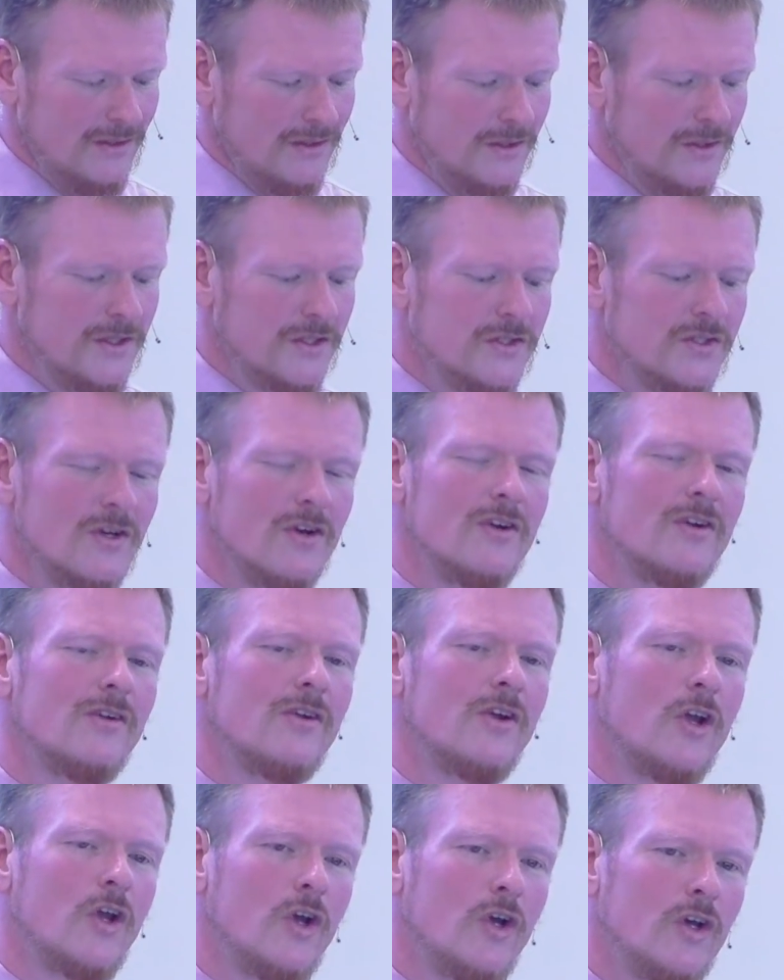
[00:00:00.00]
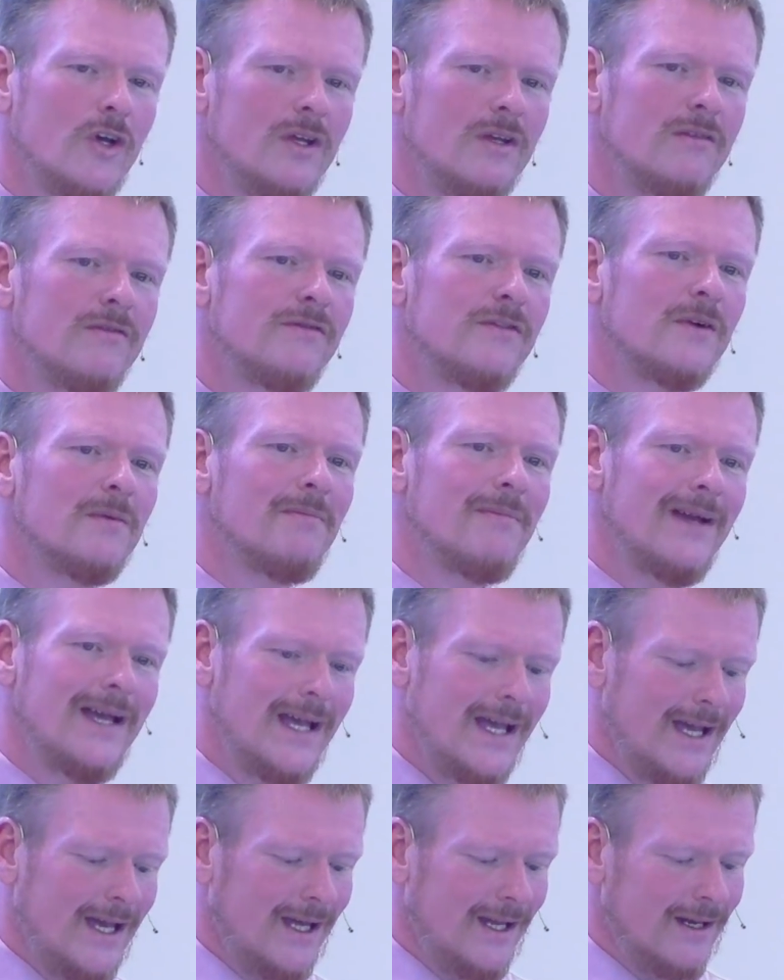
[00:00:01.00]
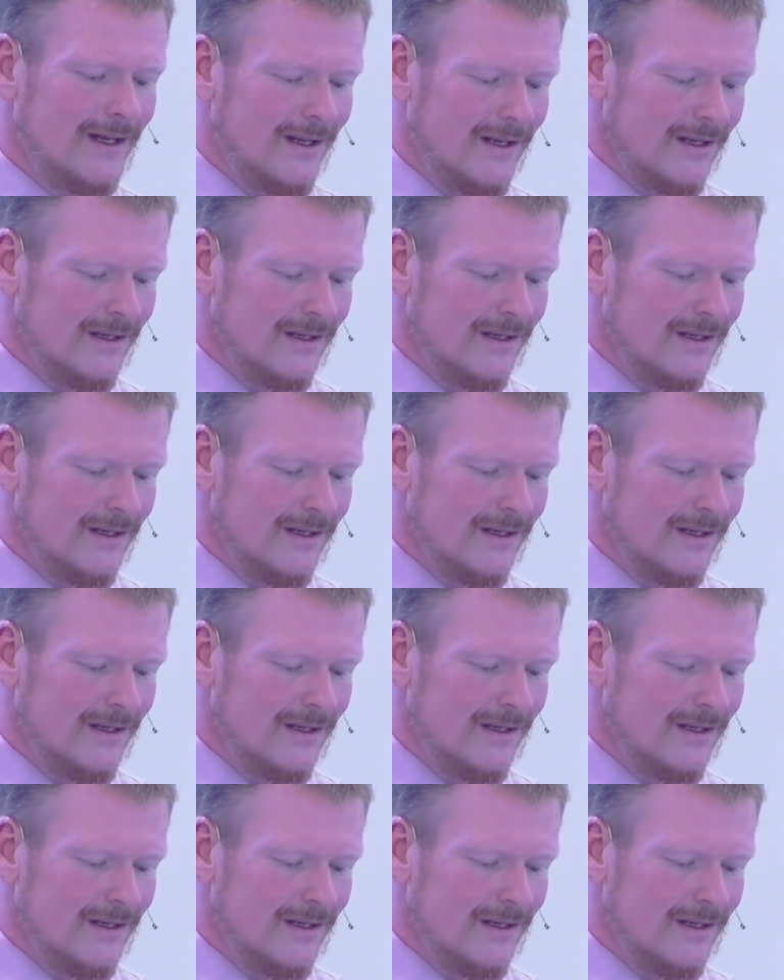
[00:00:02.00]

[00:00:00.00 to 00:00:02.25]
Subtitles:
to discern good from bad,